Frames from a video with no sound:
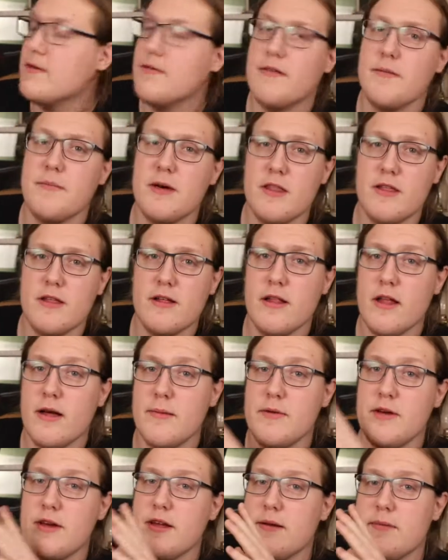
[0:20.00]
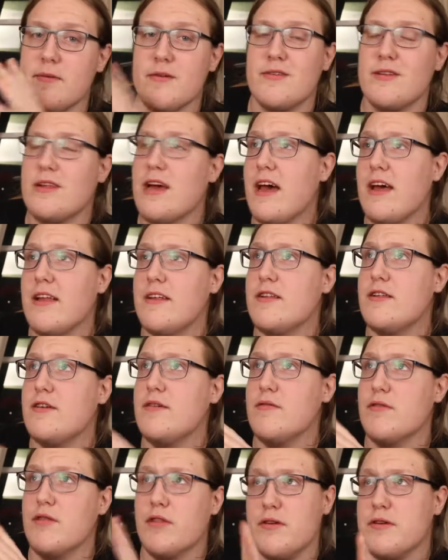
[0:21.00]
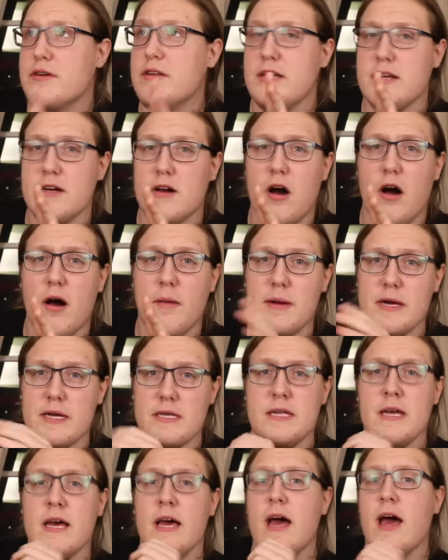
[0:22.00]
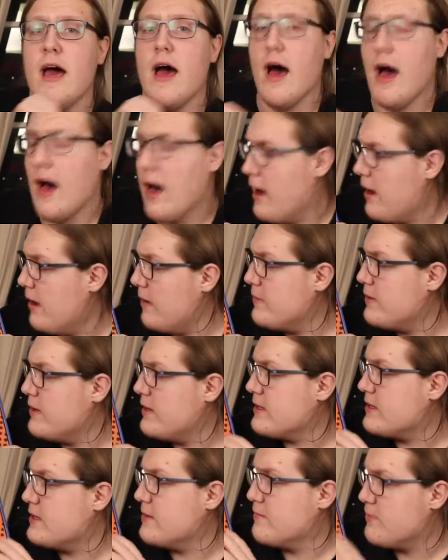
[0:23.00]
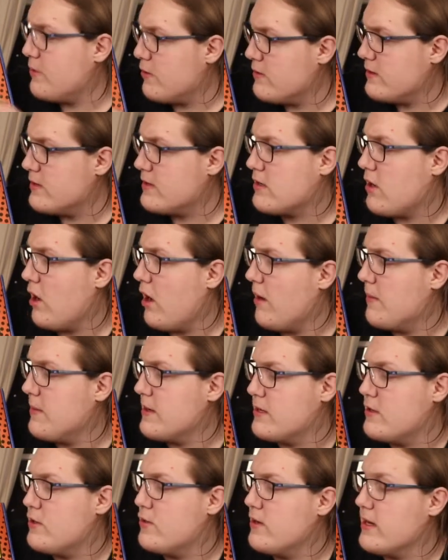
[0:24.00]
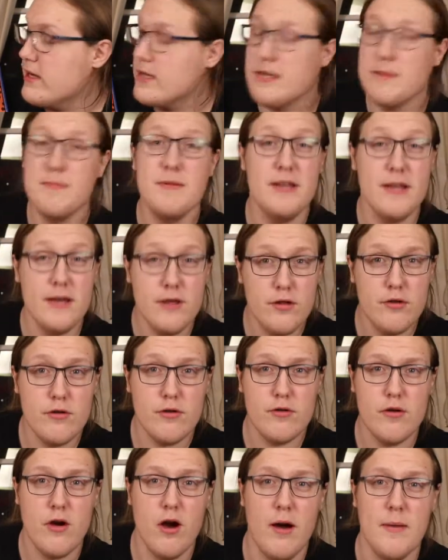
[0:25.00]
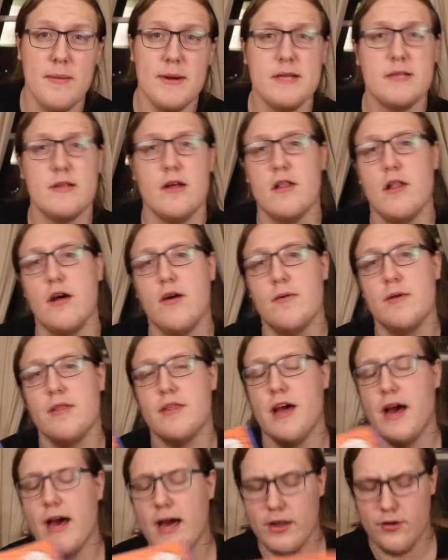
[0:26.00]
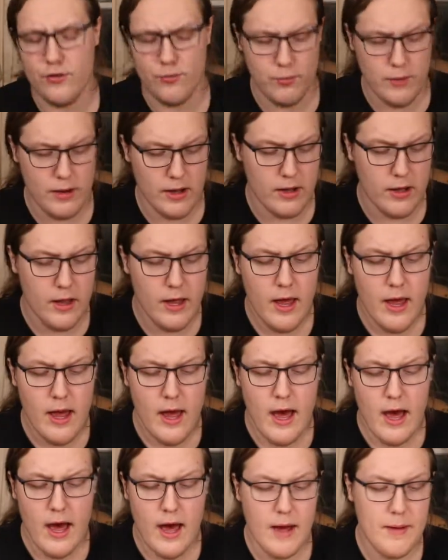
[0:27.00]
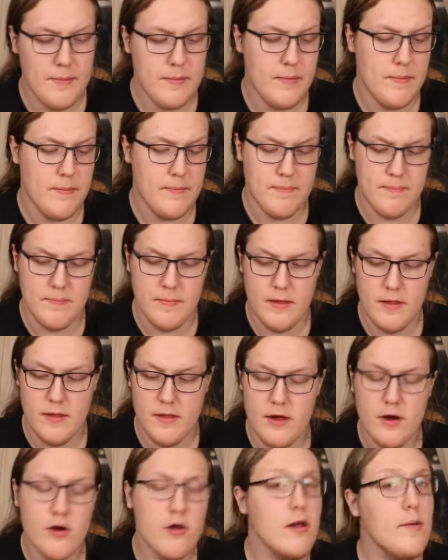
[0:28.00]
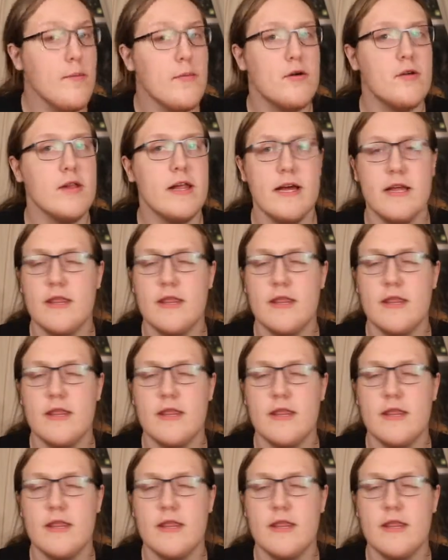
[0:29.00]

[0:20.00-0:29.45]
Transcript: the Month Club, you get about 10 to 13 comics. You get some bonus comics, you get some digital comics along with that as well. They're a lot more